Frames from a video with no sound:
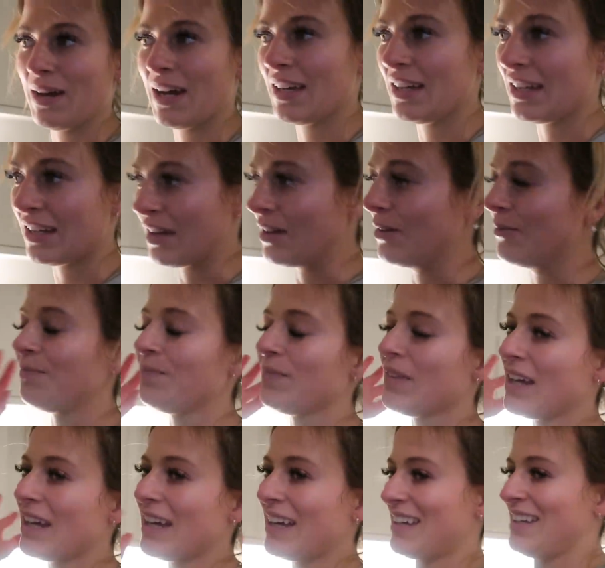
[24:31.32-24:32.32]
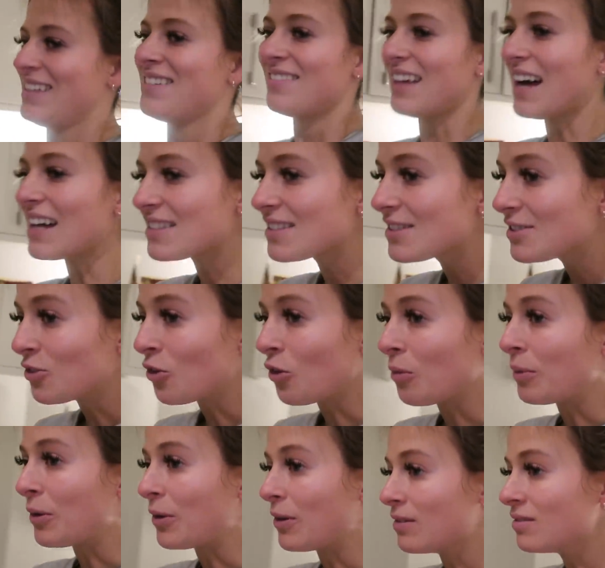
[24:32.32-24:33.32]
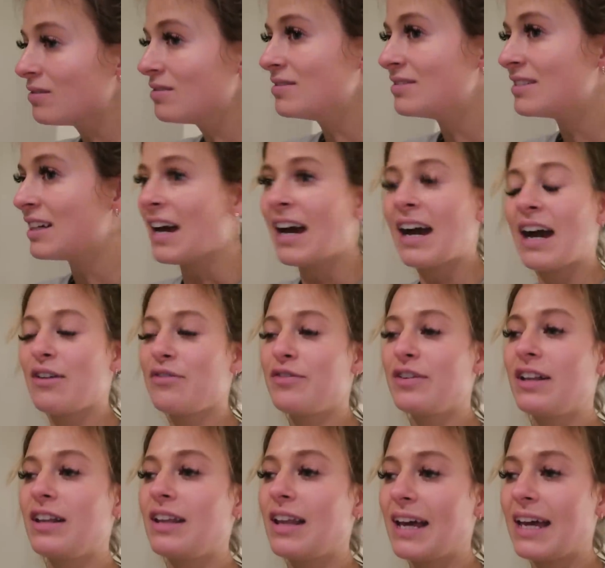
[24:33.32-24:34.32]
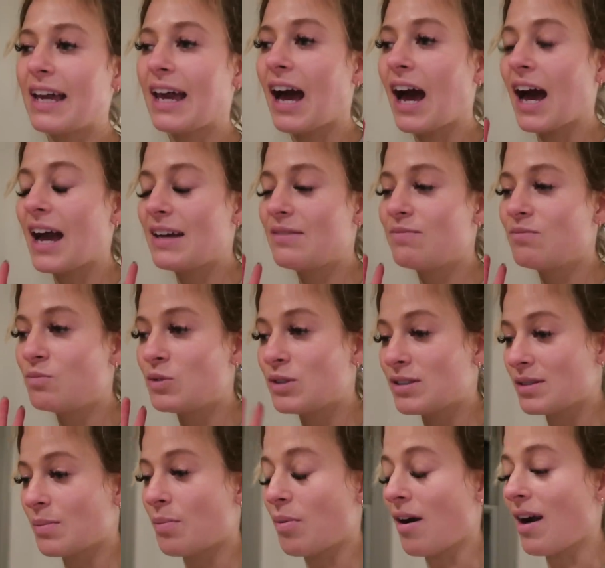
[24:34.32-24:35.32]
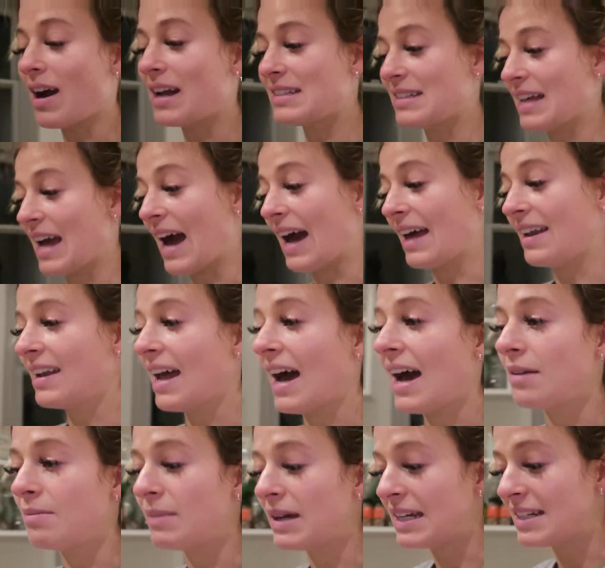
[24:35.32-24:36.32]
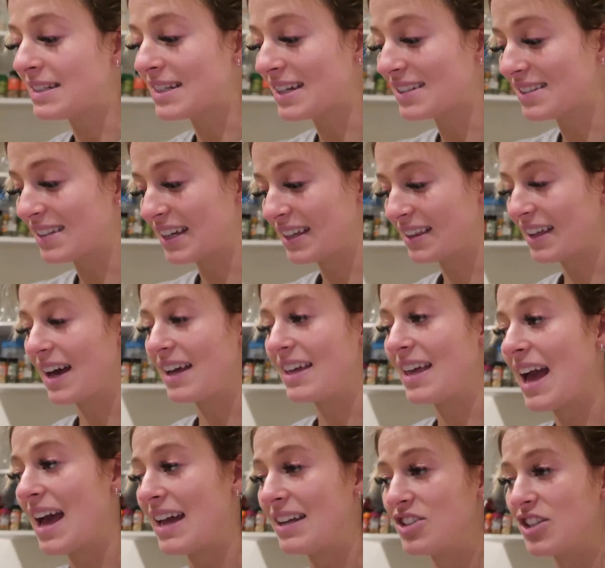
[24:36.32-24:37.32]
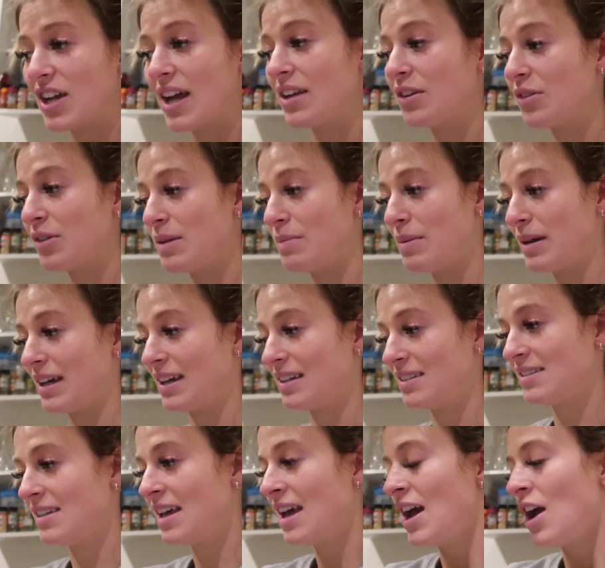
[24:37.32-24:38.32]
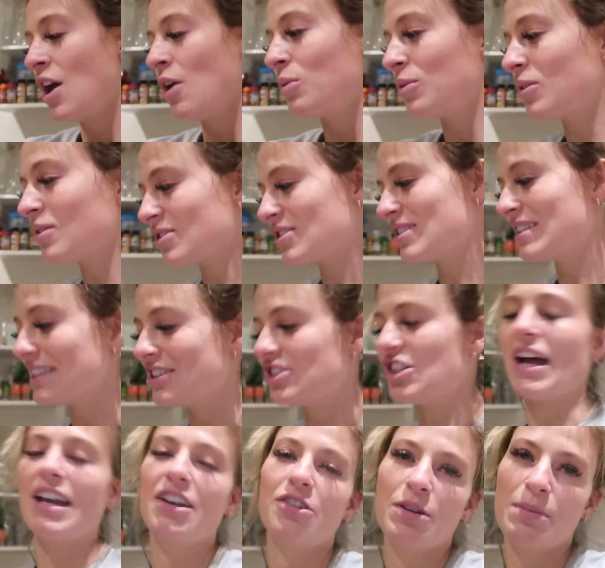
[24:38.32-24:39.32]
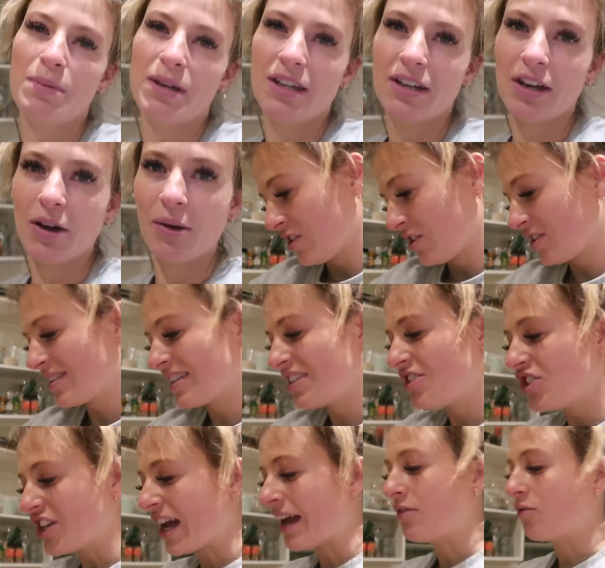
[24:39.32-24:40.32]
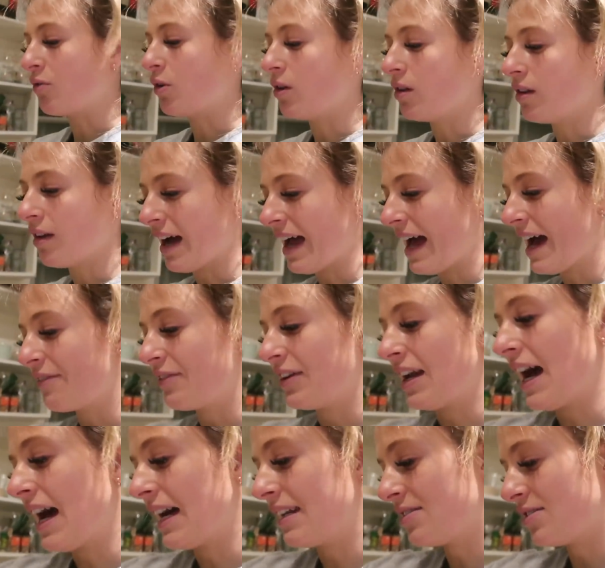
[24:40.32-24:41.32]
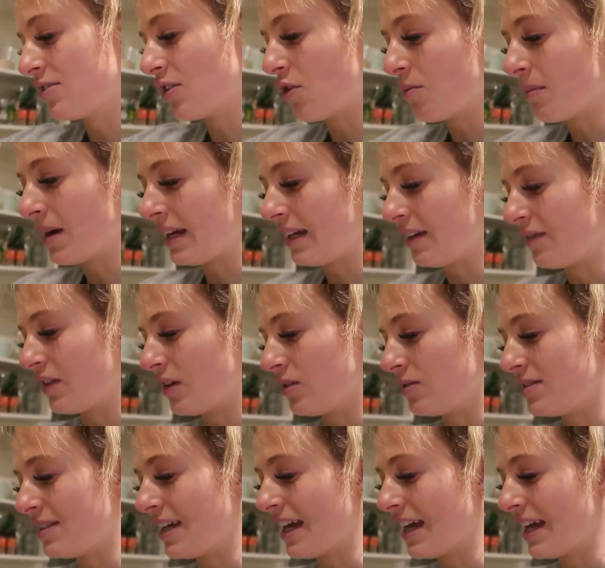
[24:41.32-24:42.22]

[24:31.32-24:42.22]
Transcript: but you know, that's normal. I feel like I was surprised I hadn't had many days like that yet in January because, well, not just in January, but you just in general, I haven't had so many of those